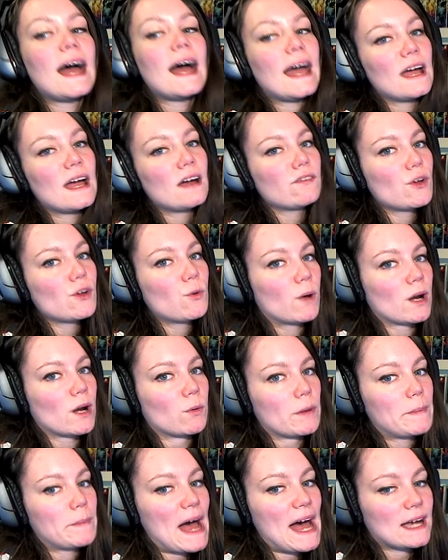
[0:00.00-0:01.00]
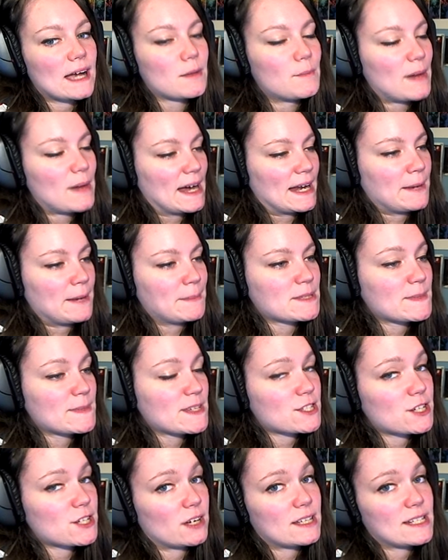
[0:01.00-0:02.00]
Hey everyone, we're back. My name is
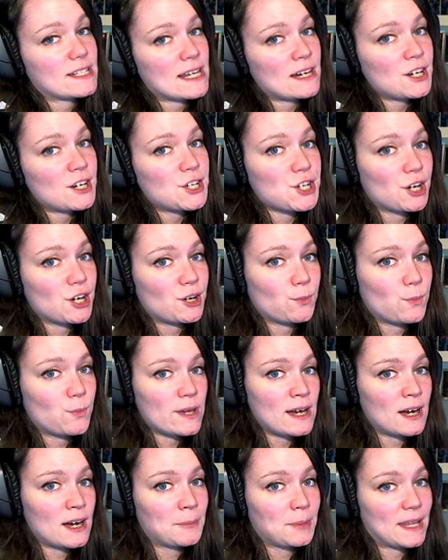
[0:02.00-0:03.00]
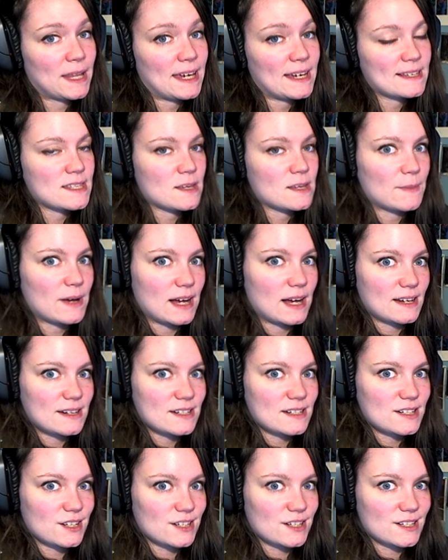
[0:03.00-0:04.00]
Miss Scarlet Tanager and we are playing some
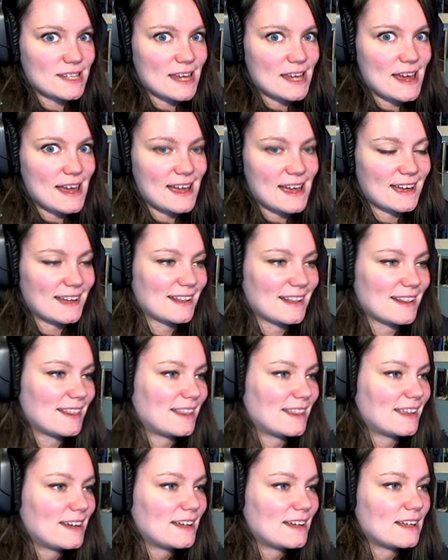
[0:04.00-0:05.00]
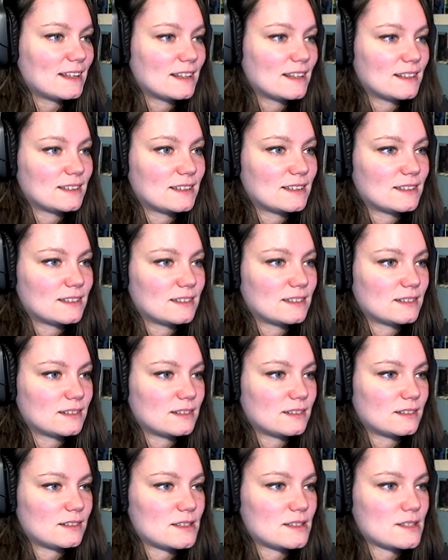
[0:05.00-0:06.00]
Undertale.
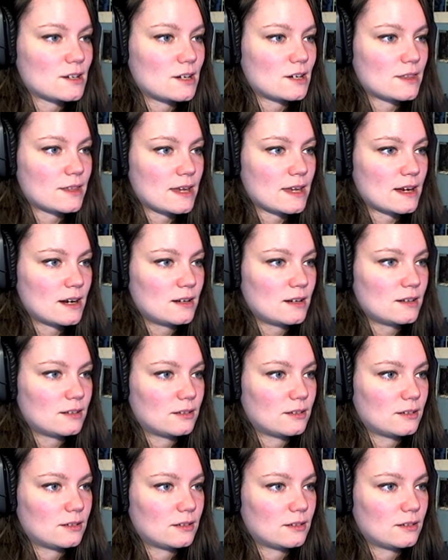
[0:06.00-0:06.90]
Is there anything here?